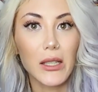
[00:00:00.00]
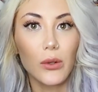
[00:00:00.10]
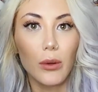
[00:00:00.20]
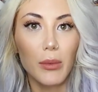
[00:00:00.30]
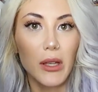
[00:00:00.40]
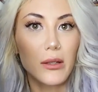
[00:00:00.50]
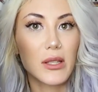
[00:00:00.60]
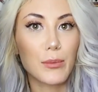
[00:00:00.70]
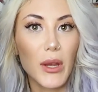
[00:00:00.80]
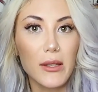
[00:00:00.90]
or being
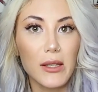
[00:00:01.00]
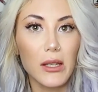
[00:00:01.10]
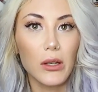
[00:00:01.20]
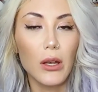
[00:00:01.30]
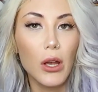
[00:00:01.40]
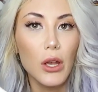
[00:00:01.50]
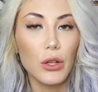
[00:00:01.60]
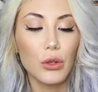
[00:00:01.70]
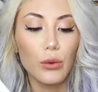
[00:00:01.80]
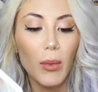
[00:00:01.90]
spacey
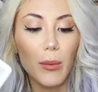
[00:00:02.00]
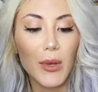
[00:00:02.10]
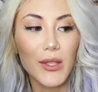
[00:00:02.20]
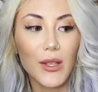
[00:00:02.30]
you might be